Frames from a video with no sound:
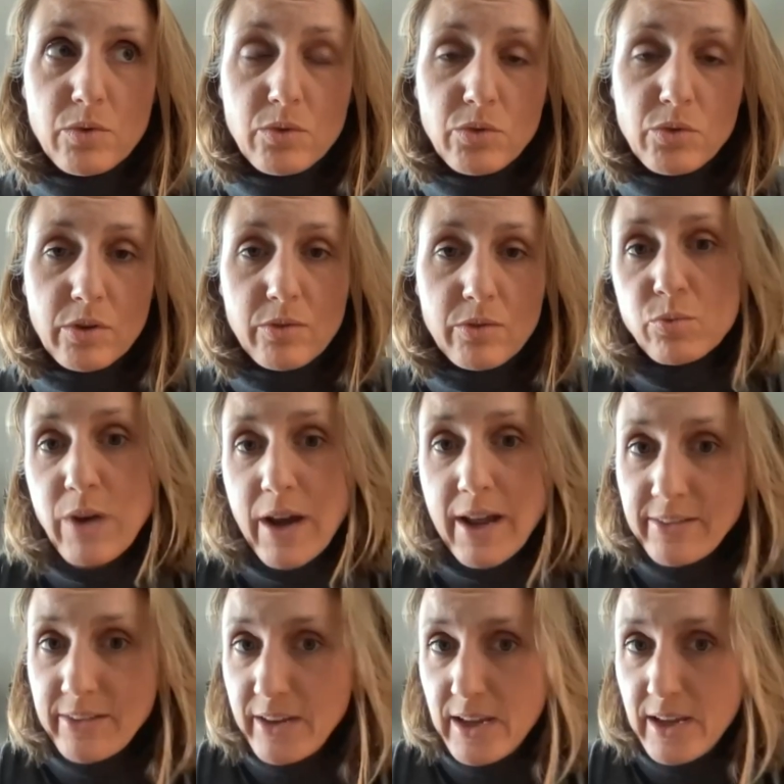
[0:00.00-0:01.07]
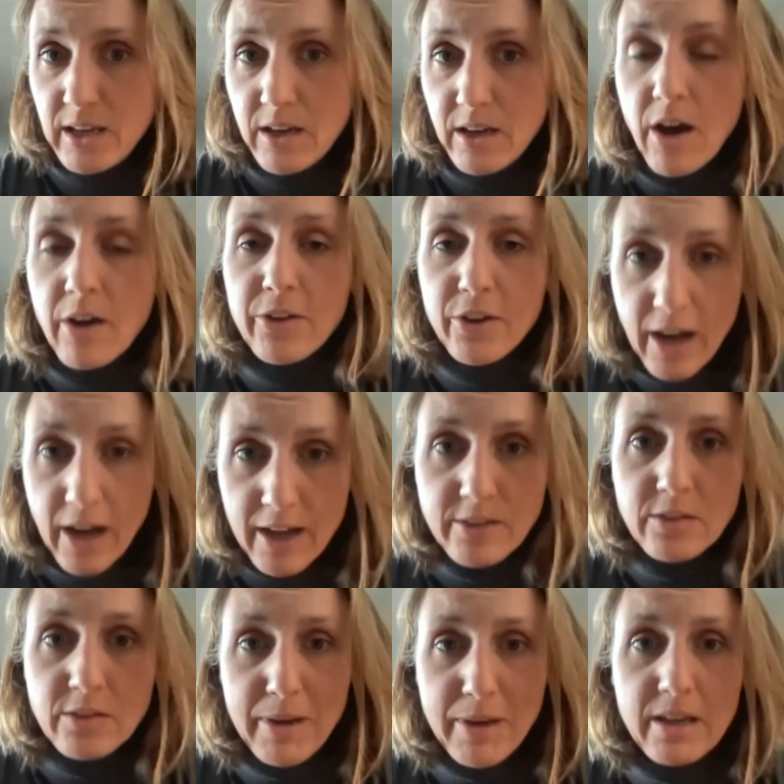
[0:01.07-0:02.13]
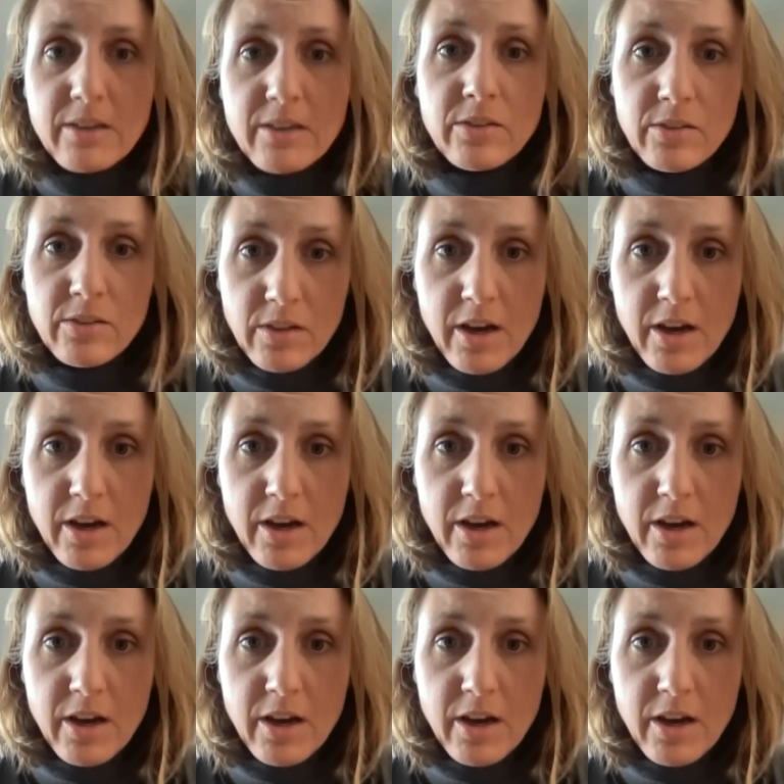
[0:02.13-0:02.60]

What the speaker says: sort of renting other kinds of space,